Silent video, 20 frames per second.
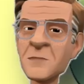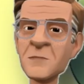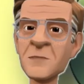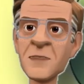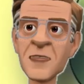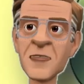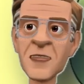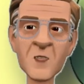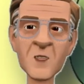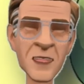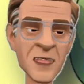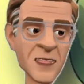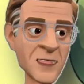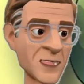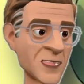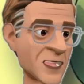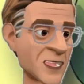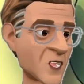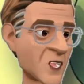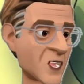They show
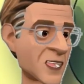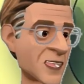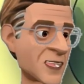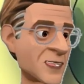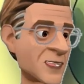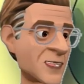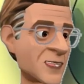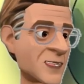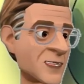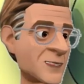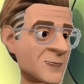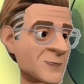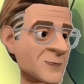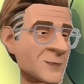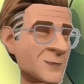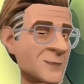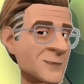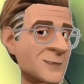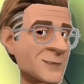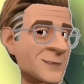asexual and
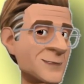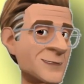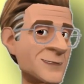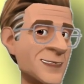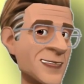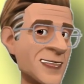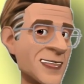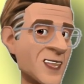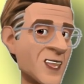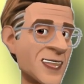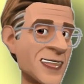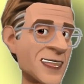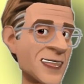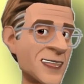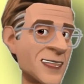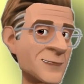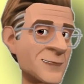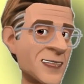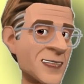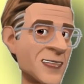
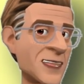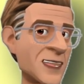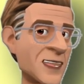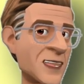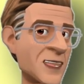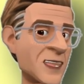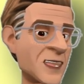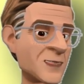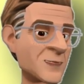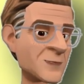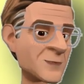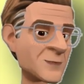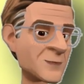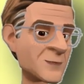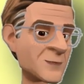sexual reproduction.